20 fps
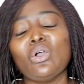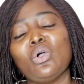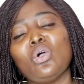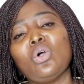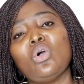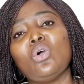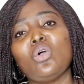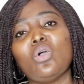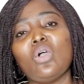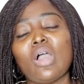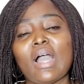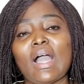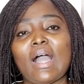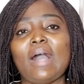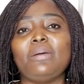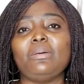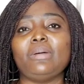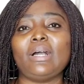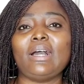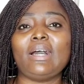oh,
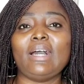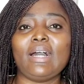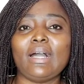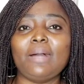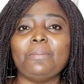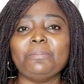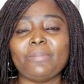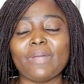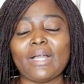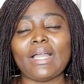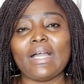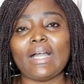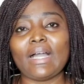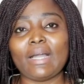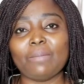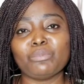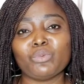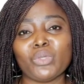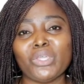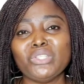
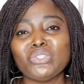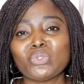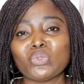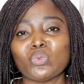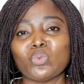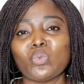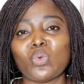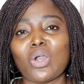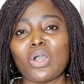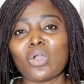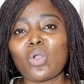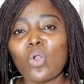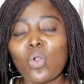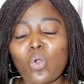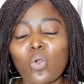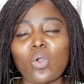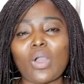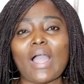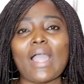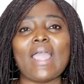I'm going to work,
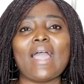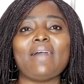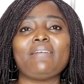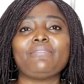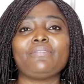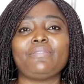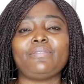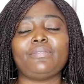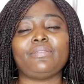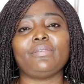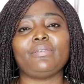oh, I have